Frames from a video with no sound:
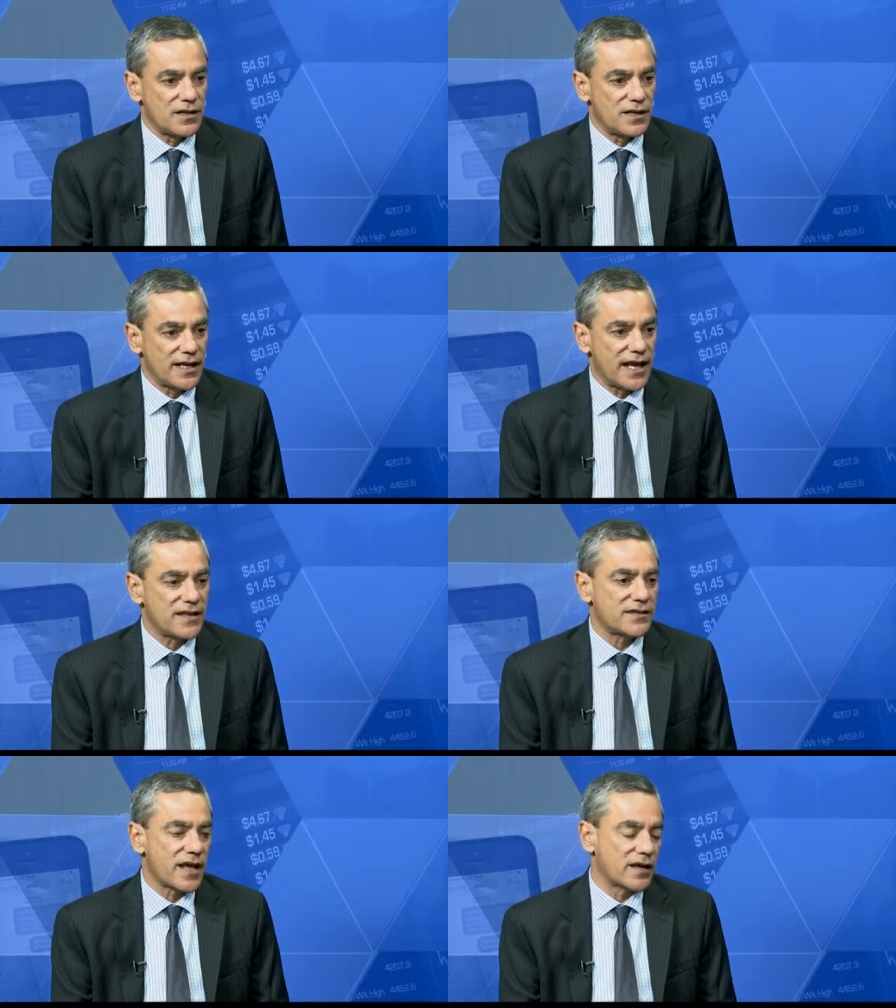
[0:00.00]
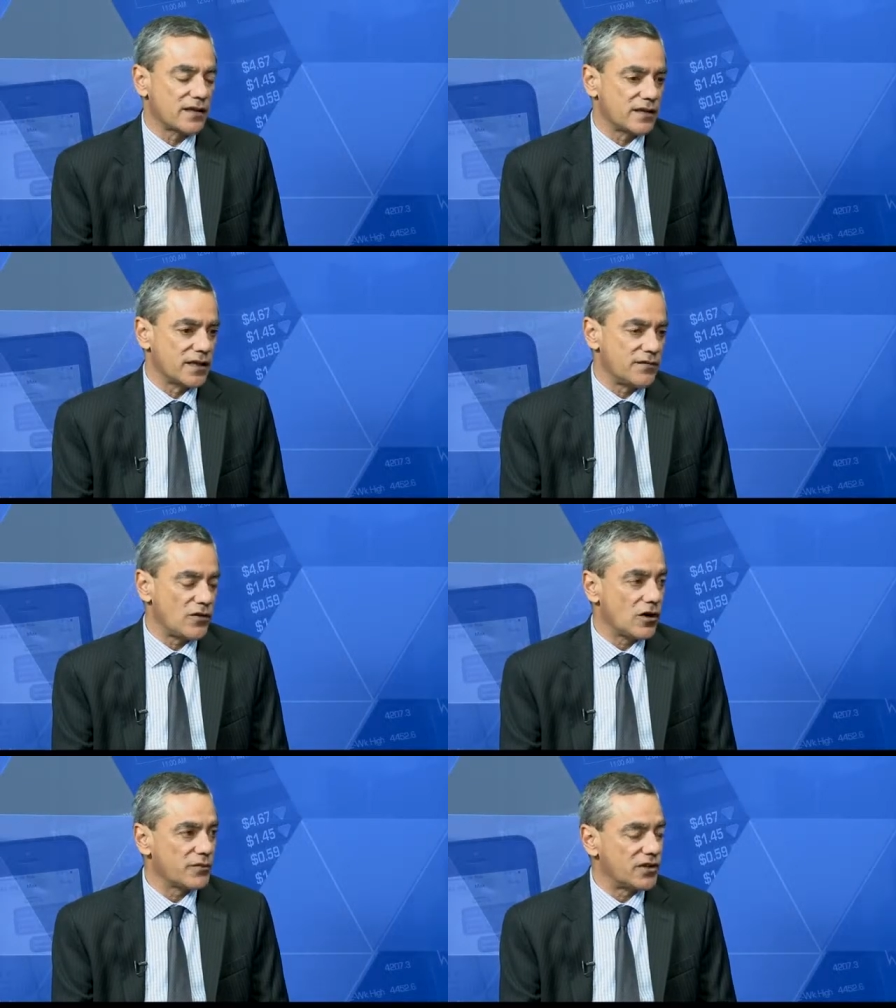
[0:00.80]
Against that, the
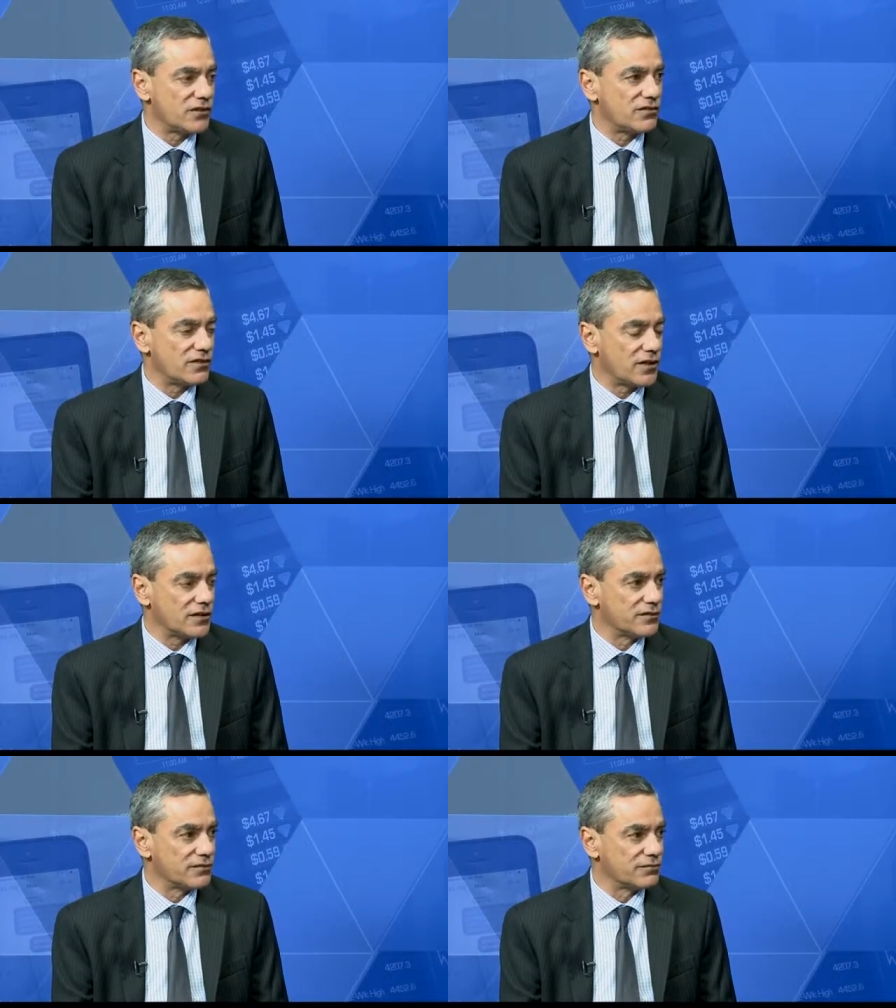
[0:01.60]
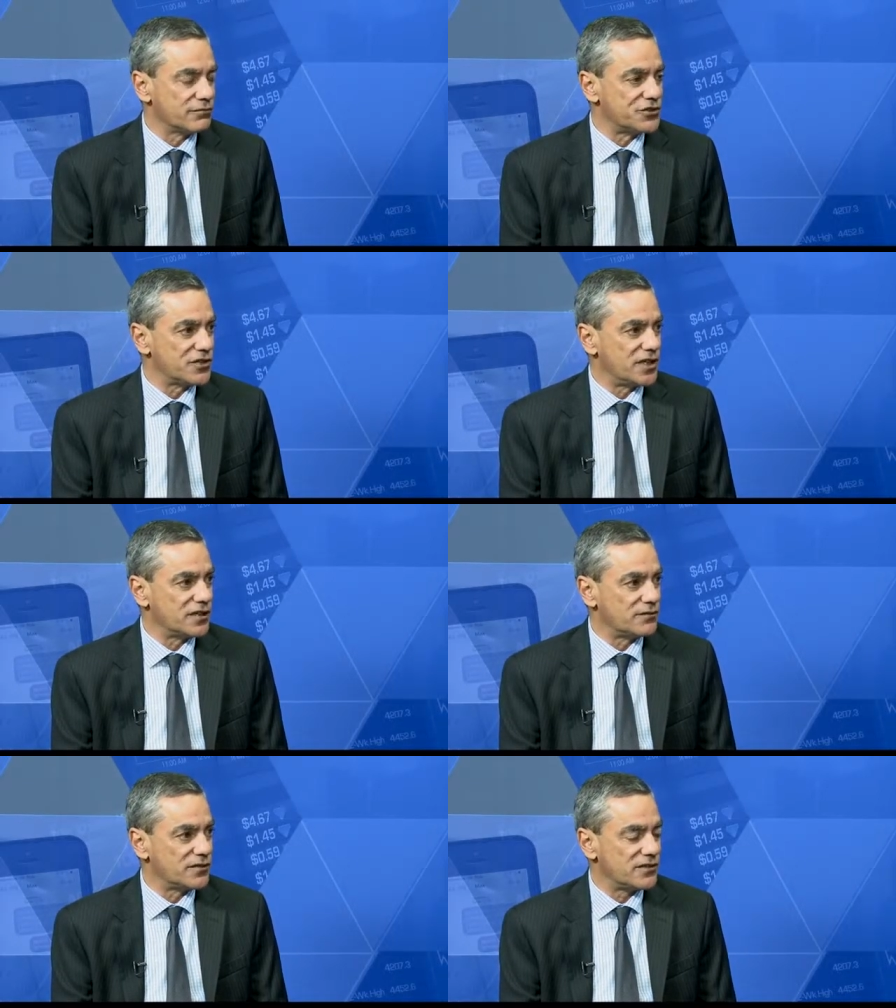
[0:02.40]
environment is kind of risky
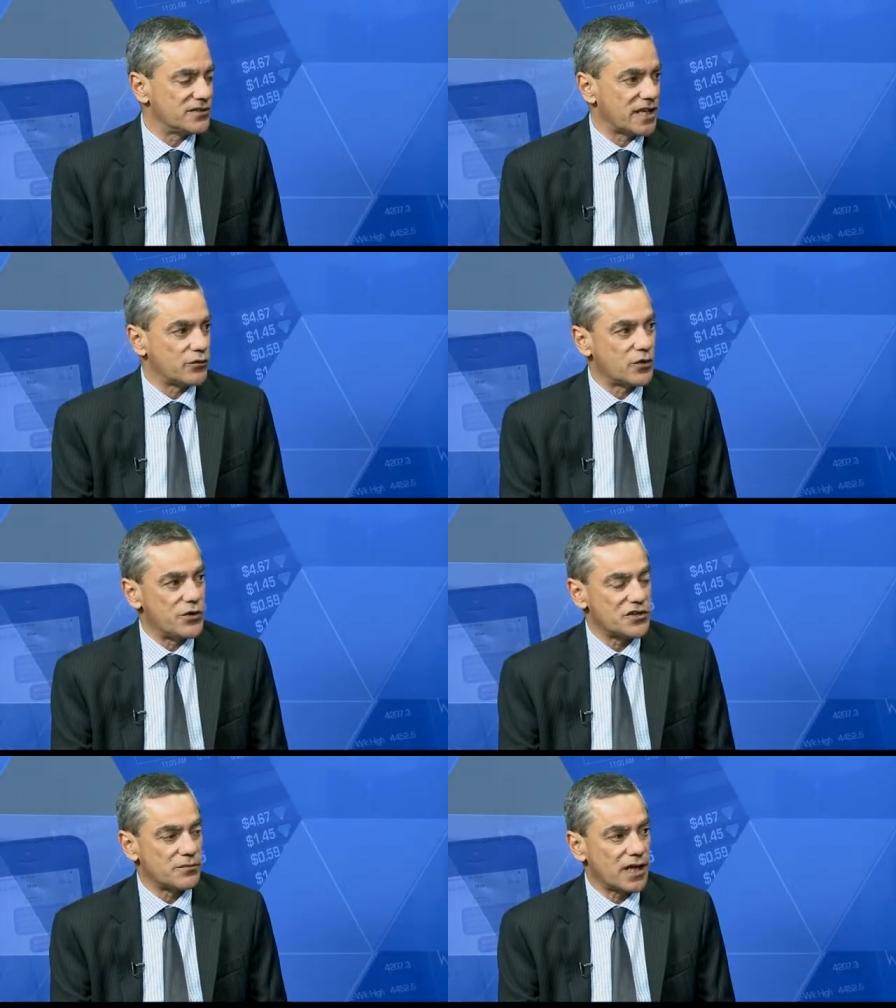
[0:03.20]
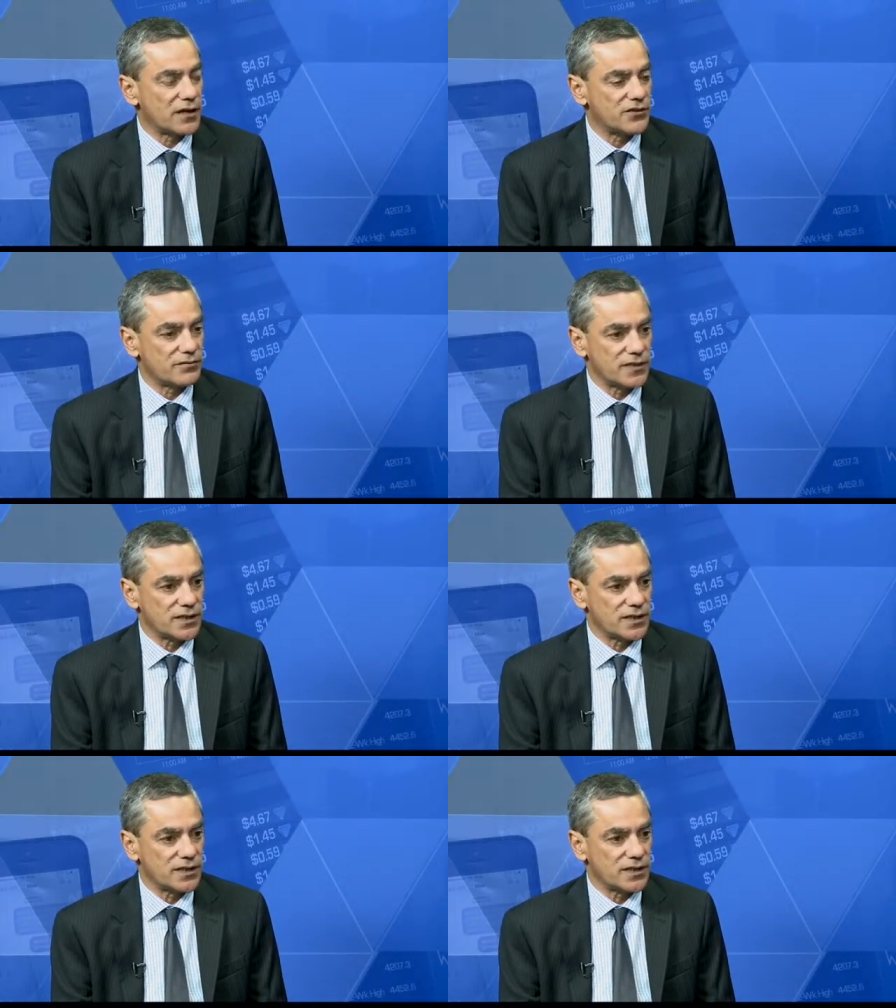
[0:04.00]
and studded with question marks,